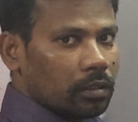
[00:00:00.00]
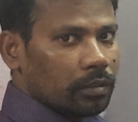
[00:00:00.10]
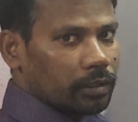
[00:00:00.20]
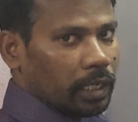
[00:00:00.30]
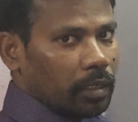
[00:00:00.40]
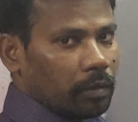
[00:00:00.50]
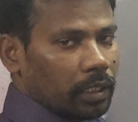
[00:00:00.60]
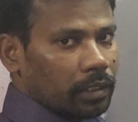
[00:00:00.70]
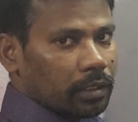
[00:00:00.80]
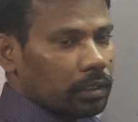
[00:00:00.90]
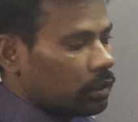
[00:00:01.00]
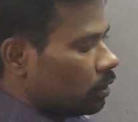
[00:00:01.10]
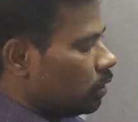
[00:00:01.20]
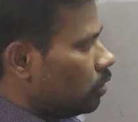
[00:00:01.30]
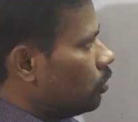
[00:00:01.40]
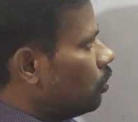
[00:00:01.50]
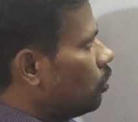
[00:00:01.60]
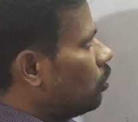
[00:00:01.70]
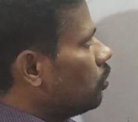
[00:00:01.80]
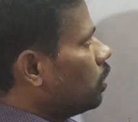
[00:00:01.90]
segment.
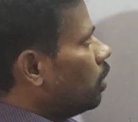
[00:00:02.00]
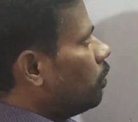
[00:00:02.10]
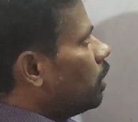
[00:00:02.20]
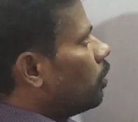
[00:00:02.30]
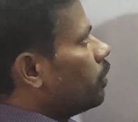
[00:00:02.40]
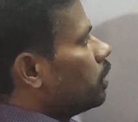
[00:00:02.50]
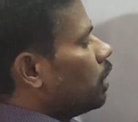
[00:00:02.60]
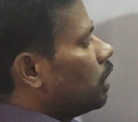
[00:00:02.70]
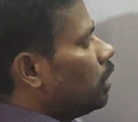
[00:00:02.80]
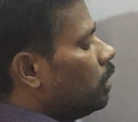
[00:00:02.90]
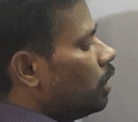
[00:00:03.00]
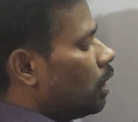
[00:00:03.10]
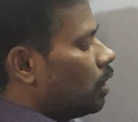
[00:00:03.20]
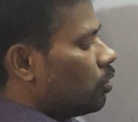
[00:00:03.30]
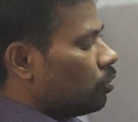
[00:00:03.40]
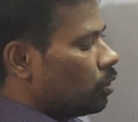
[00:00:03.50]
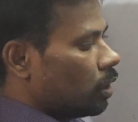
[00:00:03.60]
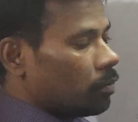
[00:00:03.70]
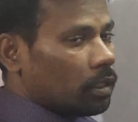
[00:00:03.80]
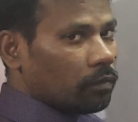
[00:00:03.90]
So segment of a circle, there are two
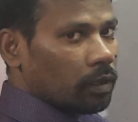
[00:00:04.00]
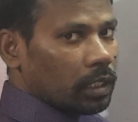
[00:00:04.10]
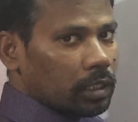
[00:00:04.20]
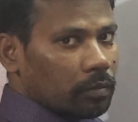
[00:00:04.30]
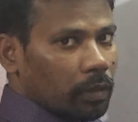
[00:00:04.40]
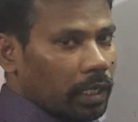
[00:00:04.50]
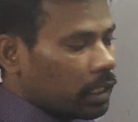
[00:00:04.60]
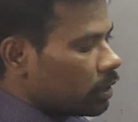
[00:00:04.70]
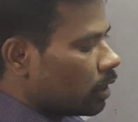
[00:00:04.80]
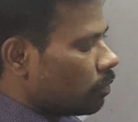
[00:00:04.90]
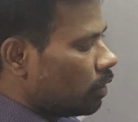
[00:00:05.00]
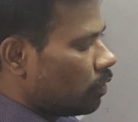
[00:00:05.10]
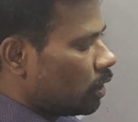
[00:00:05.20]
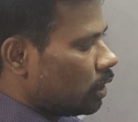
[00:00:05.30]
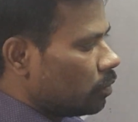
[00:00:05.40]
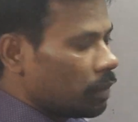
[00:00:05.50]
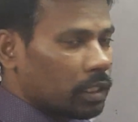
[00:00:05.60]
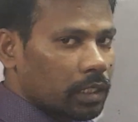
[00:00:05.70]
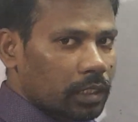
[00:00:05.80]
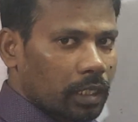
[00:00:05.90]
segments, one is minor segment, one is
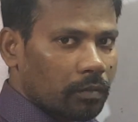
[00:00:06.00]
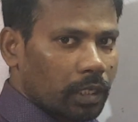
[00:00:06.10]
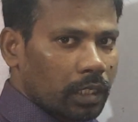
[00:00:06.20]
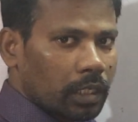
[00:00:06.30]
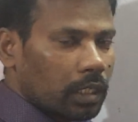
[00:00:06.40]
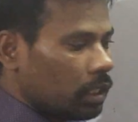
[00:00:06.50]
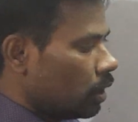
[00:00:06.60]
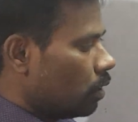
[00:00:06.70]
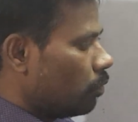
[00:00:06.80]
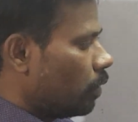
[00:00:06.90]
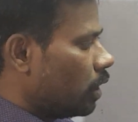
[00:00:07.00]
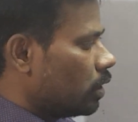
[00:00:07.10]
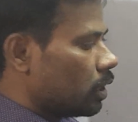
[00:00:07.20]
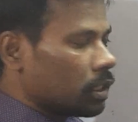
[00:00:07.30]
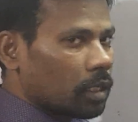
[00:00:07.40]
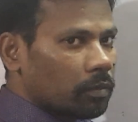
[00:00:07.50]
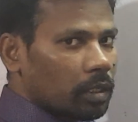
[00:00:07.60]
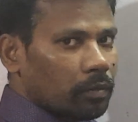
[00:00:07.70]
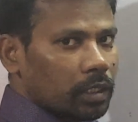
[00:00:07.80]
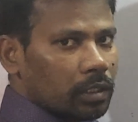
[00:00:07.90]
major segment. Major
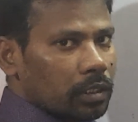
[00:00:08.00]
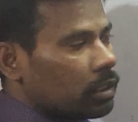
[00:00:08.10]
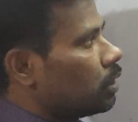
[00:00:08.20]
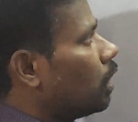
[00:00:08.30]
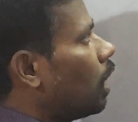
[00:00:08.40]
segment means the